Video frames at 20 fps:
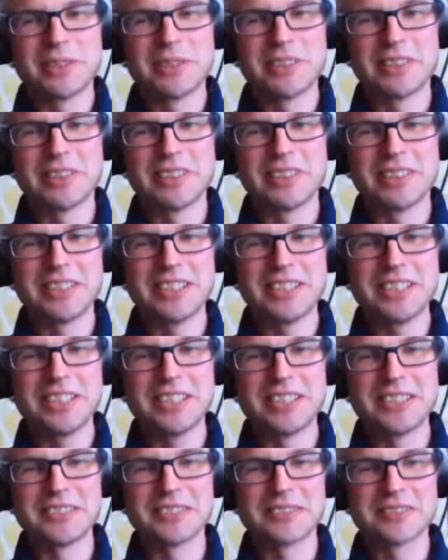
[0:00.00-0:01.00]

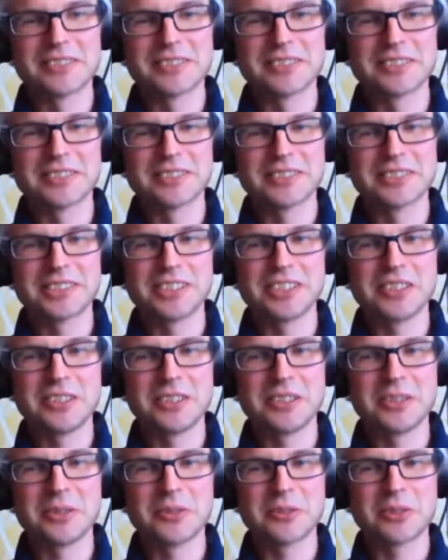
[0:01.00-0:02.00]
believe on the
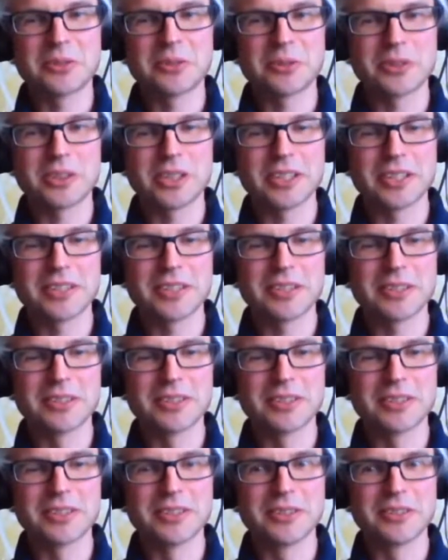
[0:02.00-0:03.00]
EU trying to
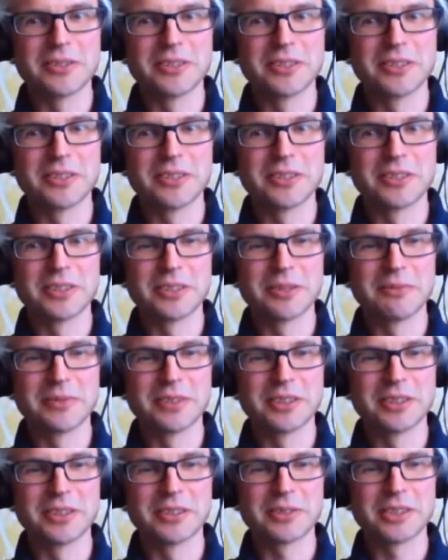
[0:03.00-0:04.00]
introduce
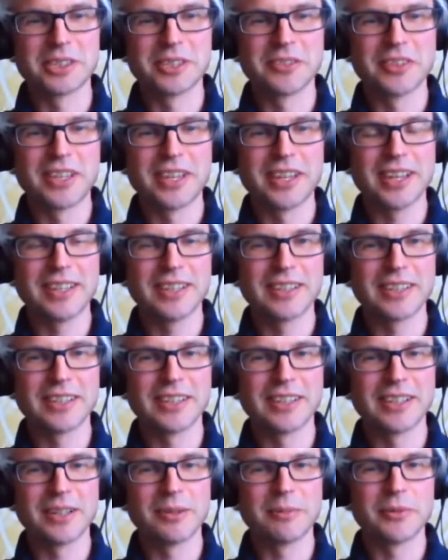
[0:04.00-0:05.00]
something around there.
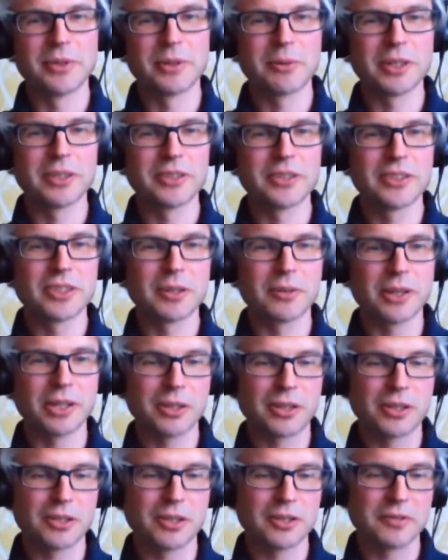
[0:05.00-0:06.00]

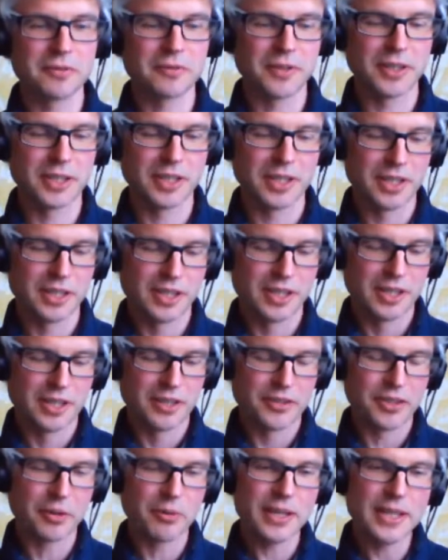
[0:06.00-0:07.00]

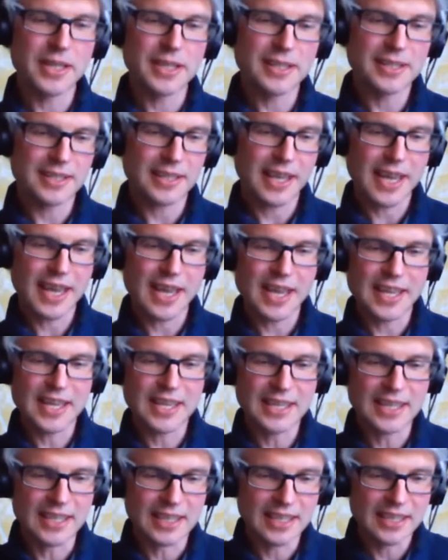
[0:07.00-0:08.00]
There is
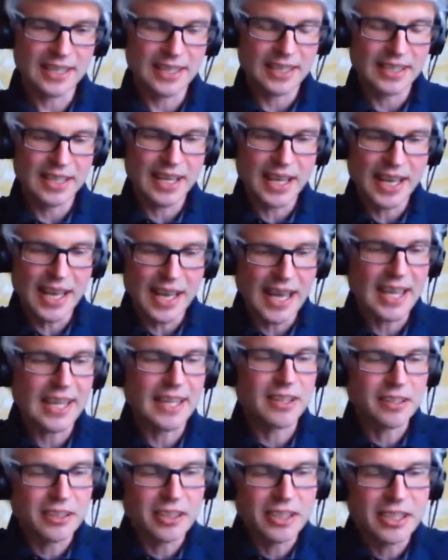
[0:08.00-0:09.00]
a
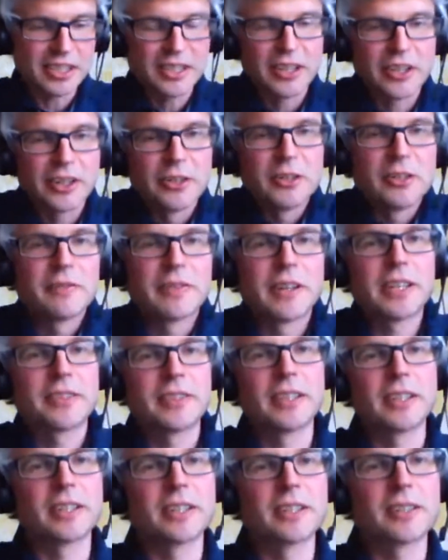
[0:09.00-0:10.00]
AI code of
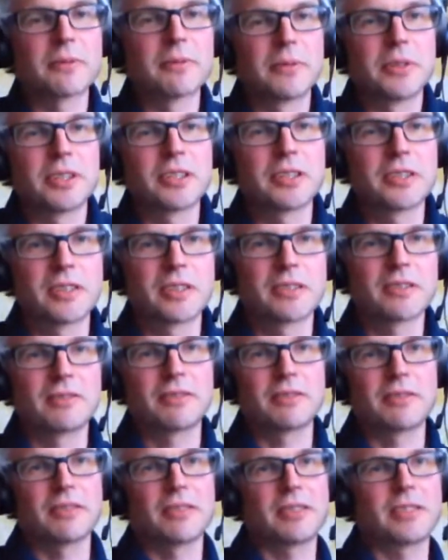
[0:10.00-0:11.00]
ethics, which things
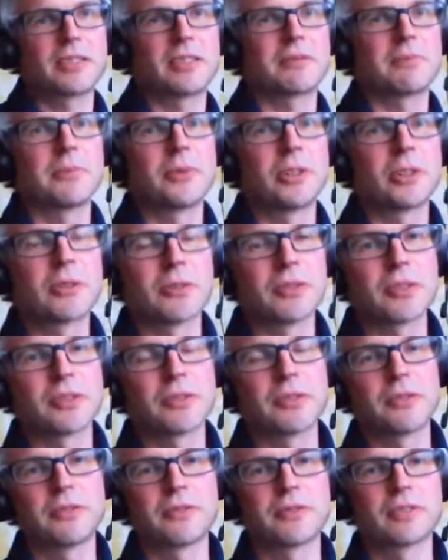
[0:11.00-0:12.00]
like, I think
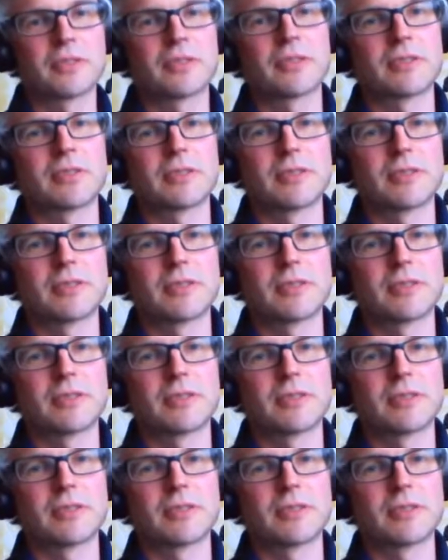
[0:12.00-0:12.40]
Microsoft,